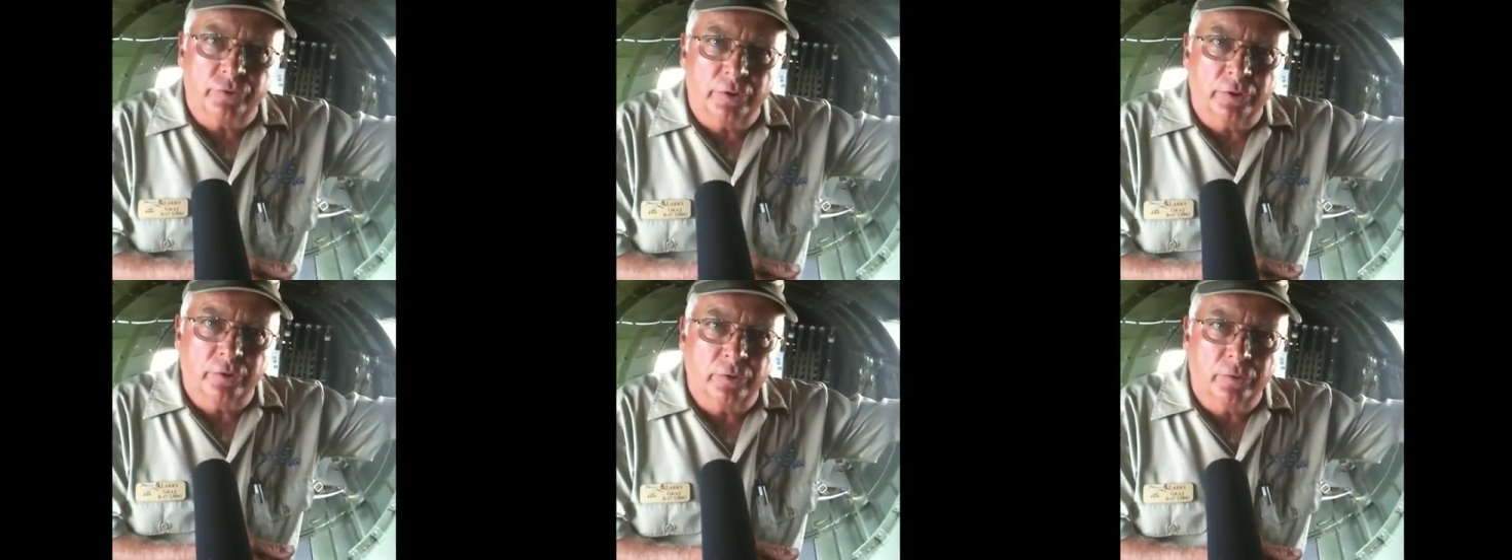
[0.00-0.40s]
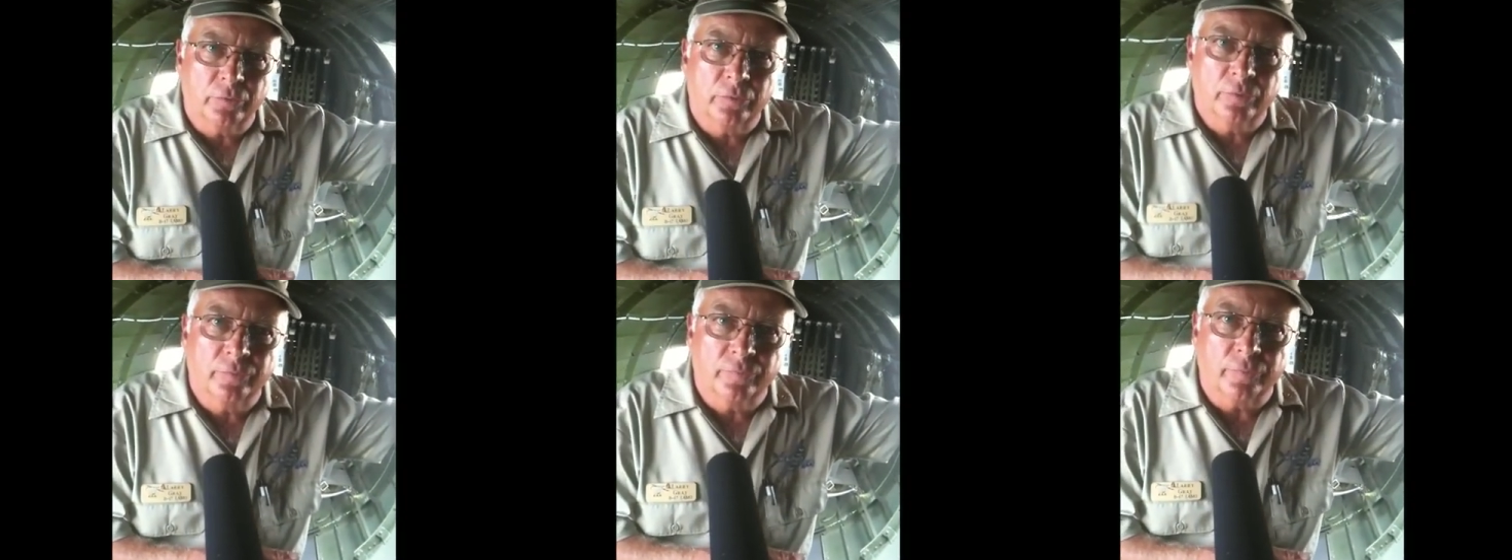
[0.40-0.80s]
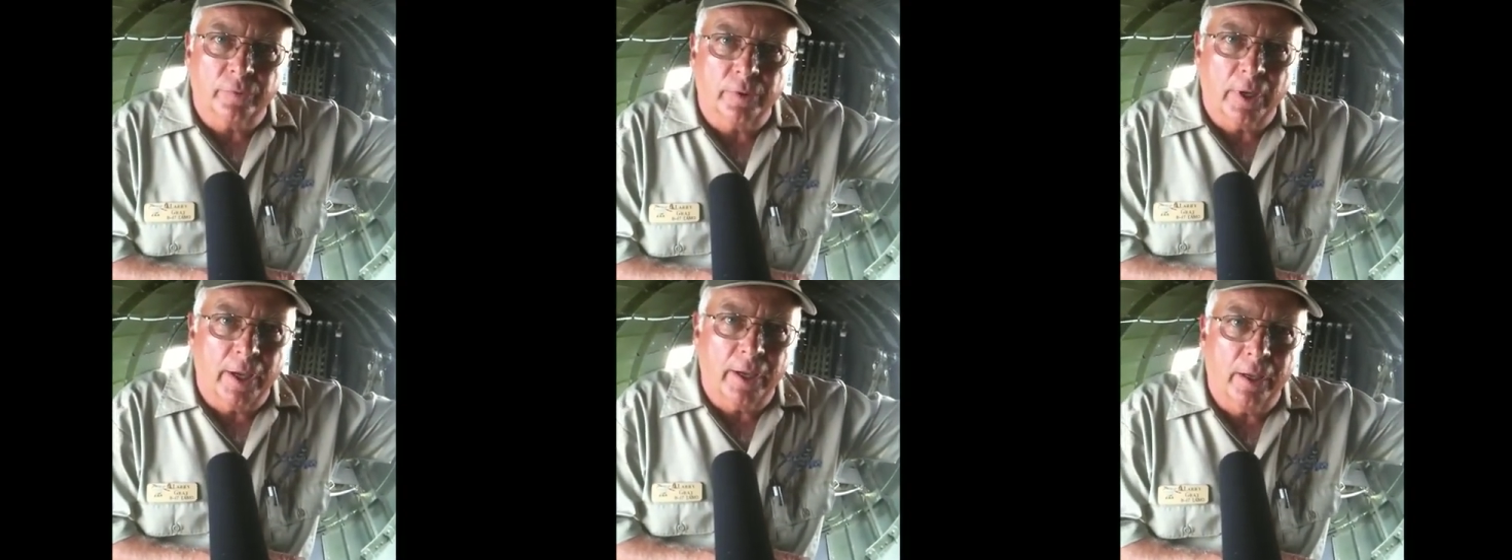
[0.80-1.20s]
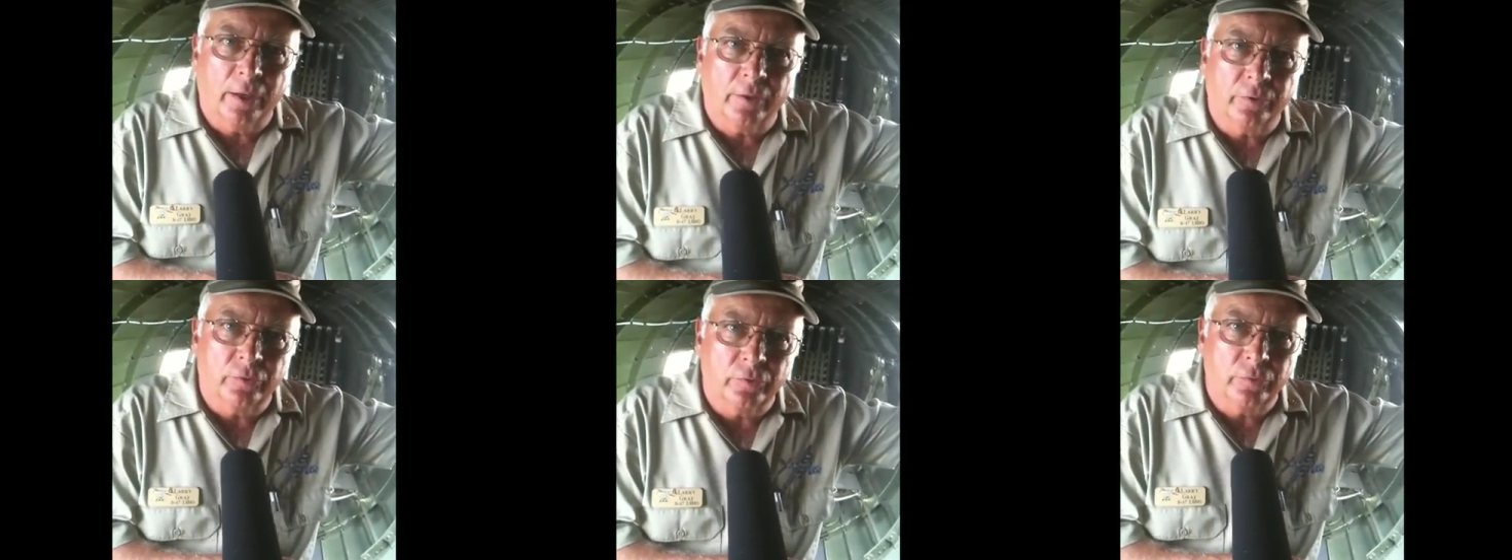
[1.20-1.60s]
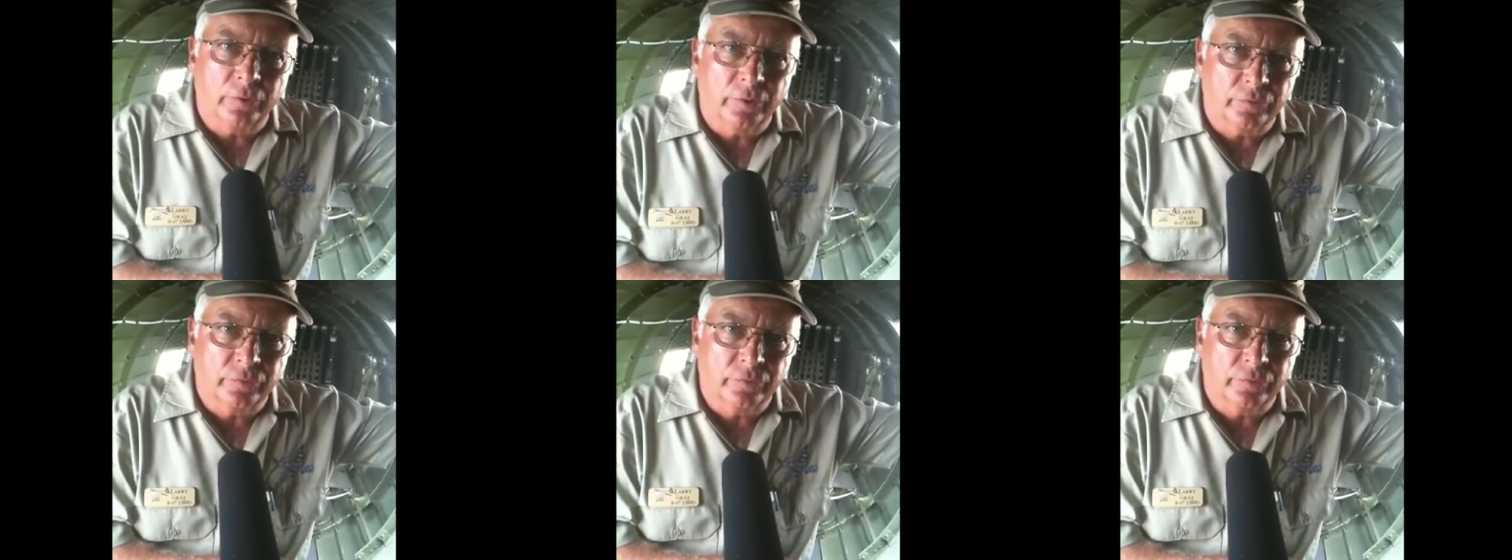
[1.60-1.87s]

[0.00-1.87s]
into for high altitude.